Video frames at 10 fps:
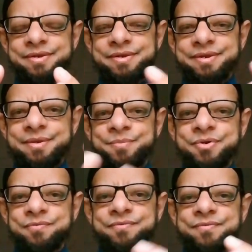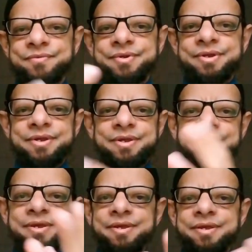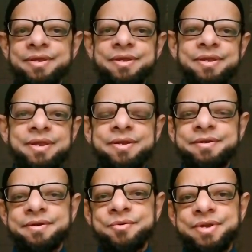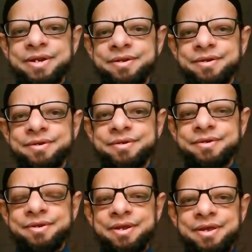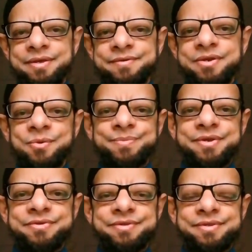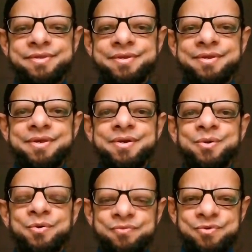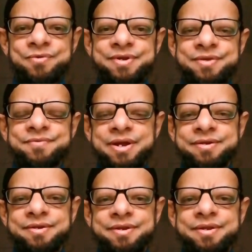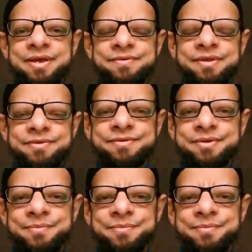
number of interconnected synopses of cause and effect exist.